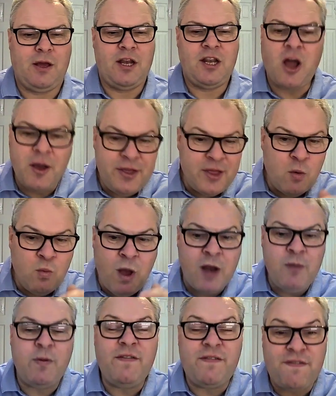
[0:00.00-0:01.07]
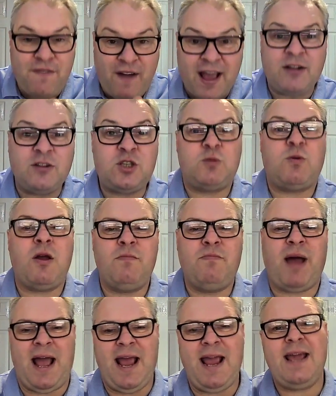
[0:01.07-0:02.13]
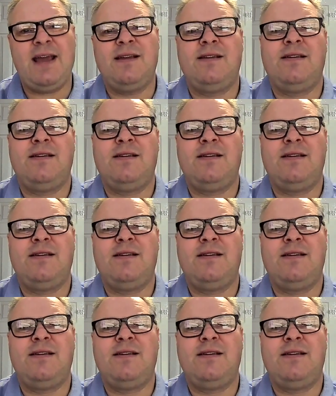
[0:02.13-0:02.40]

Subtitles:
knowing that when we fail to obey,